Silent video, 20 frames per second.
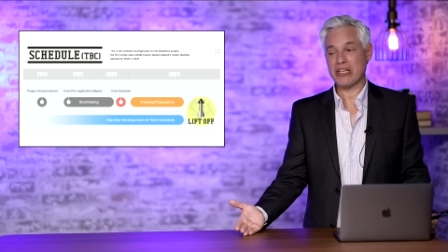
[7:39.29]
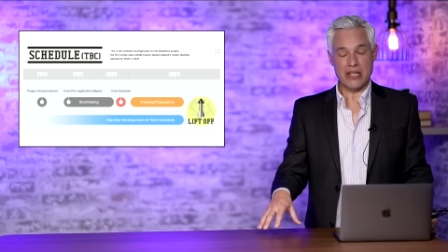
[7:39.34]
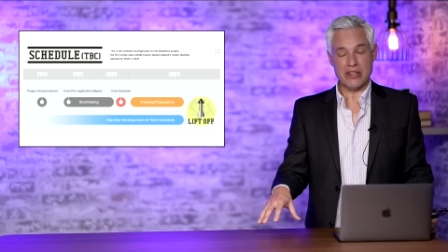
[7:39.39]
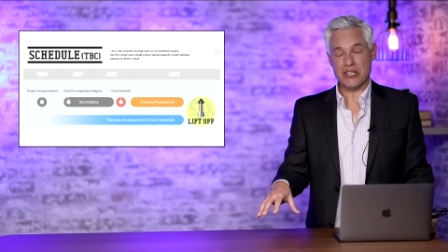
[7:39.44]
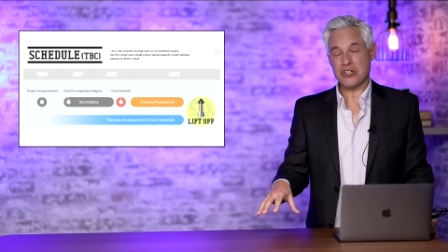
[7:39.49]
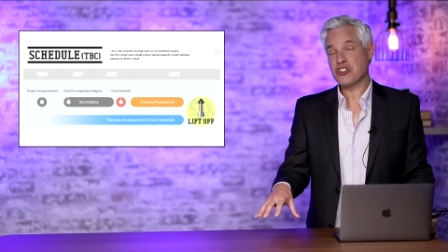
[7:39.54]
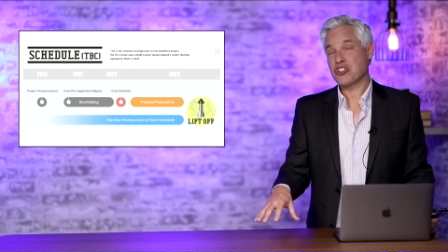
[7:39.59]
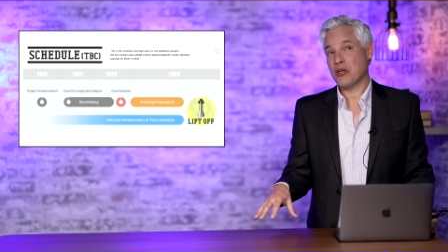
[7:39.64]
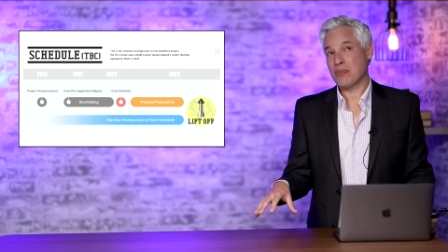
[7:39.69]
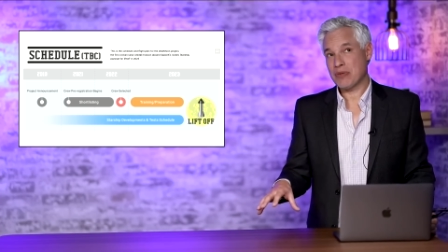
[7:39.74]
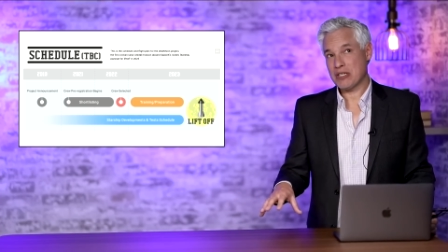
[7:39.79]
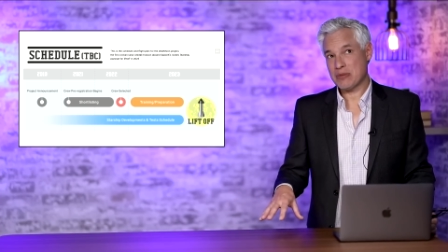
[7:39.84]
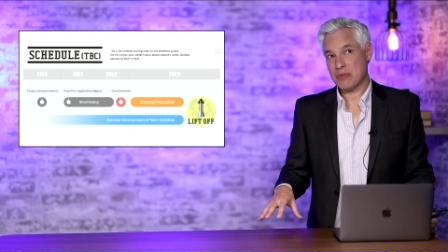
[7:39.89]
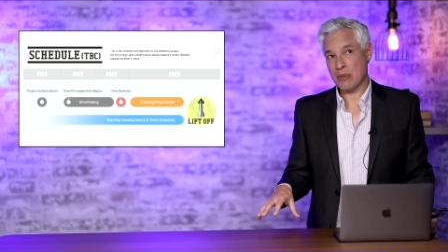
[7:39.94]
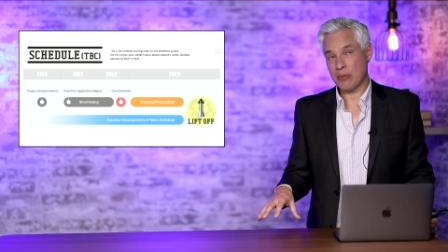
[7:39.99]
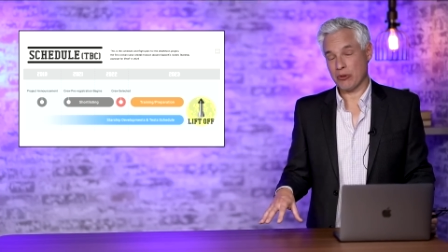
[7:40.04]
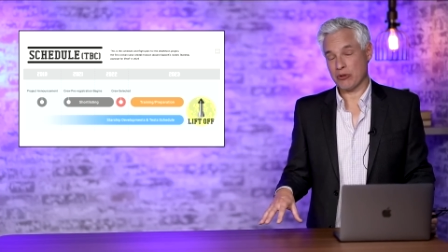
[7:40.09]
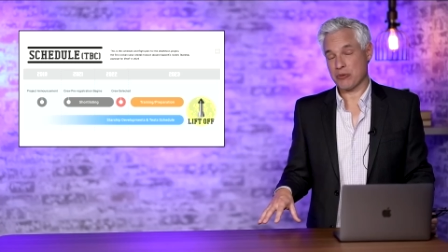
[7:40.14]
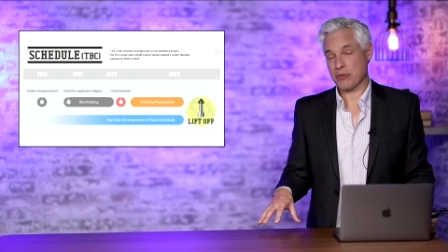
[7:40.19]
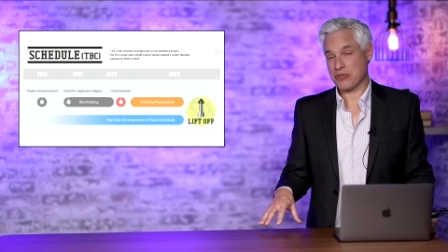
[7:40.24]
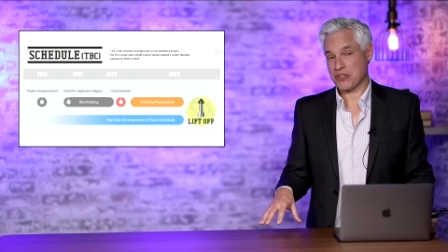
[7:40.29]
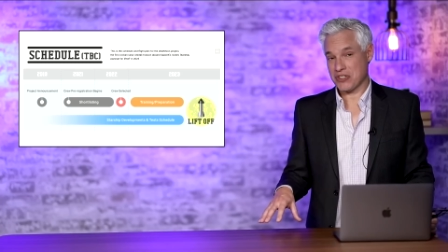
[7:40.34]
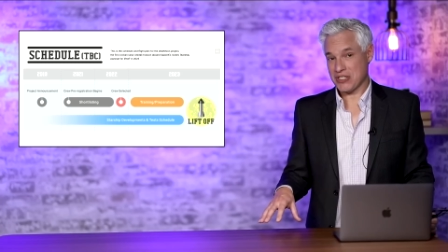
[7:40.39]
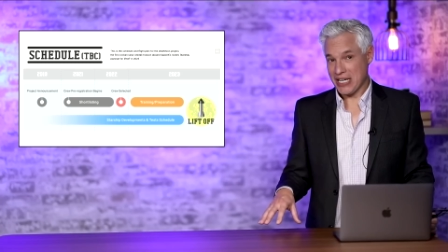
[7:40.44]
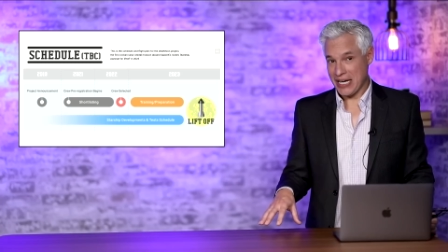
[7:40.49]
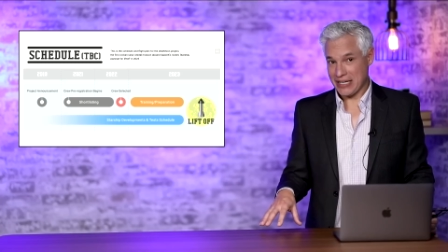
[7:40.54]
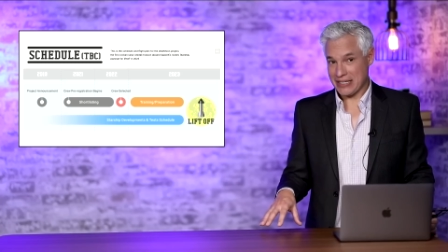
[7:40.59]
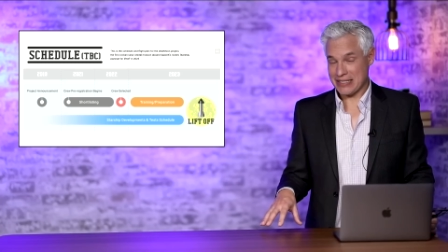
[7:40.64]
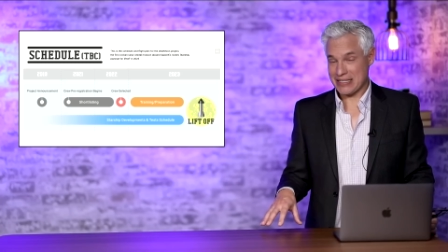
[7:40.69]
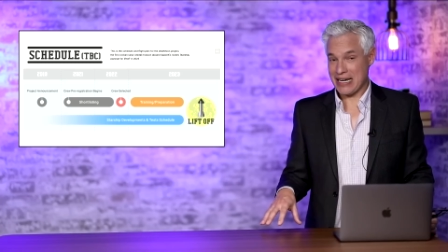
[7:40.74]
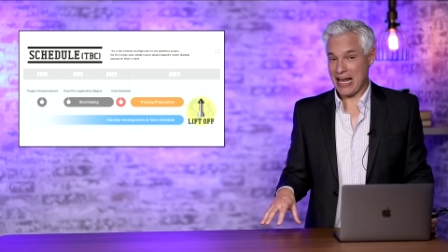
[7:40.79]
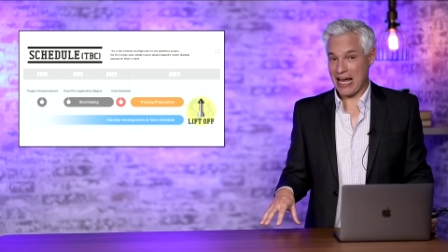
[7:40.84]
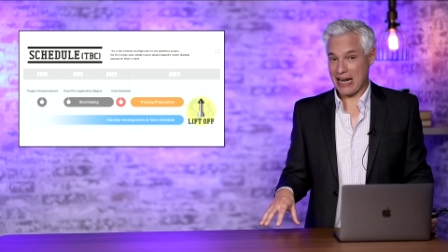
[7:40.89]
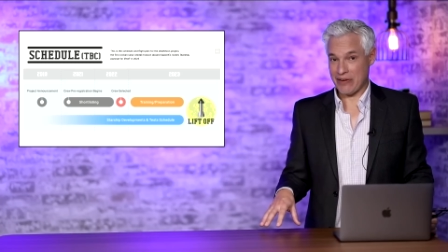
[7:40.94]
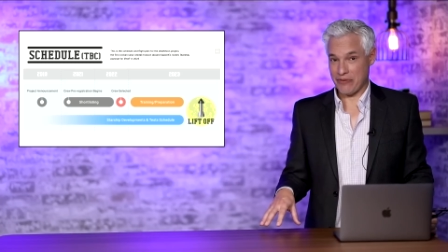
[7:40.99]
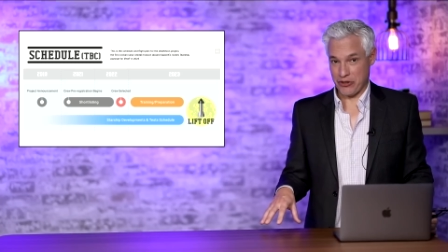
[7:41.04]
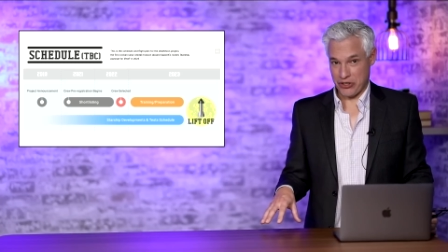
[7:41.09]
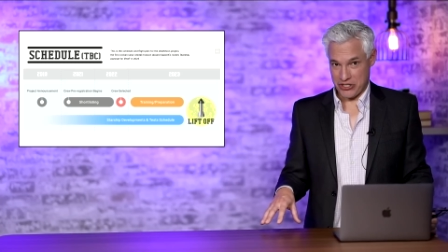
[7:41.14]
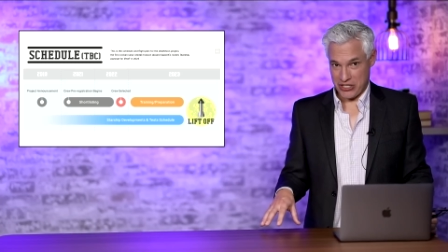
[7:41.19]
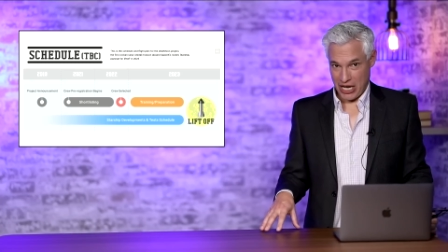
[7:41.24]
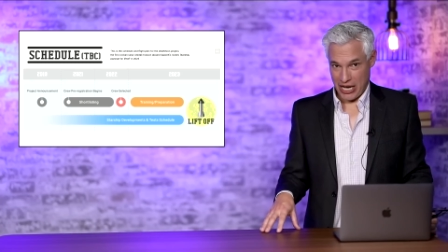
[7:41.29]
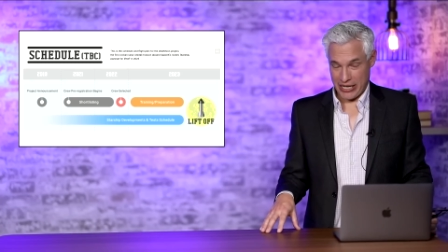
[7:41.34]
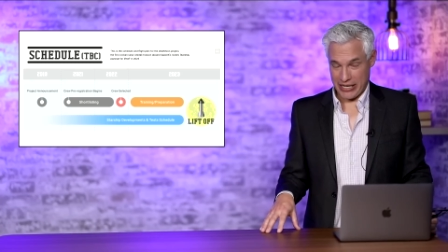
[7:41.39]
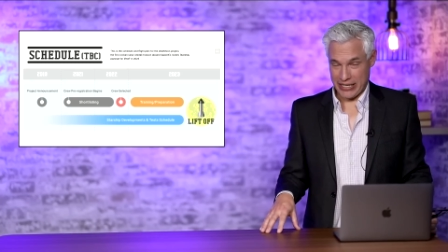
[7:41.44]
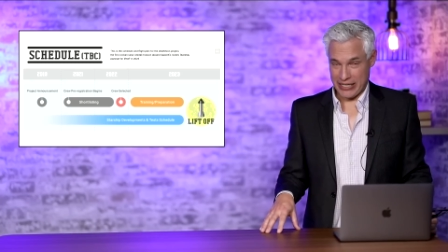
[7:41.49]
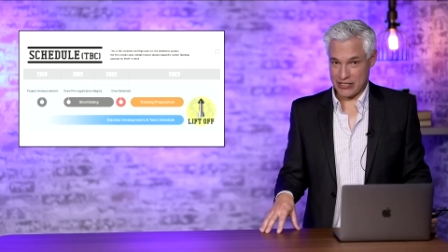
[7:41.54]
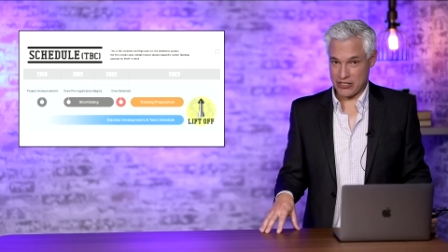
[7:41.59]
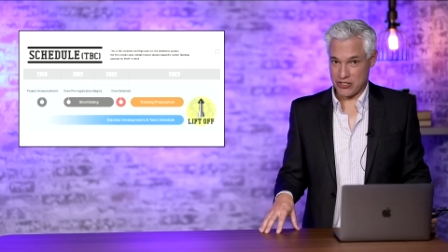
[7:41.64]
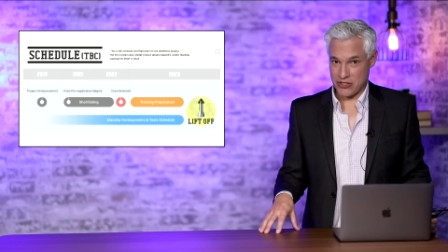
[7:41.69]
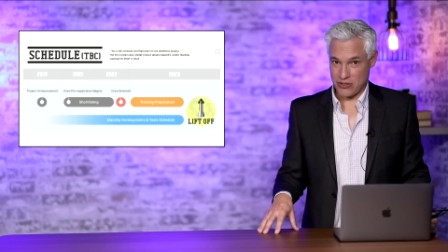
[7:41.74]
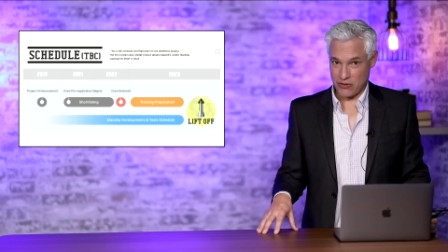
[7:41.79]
So the ship these people are supposed to take has not ever done its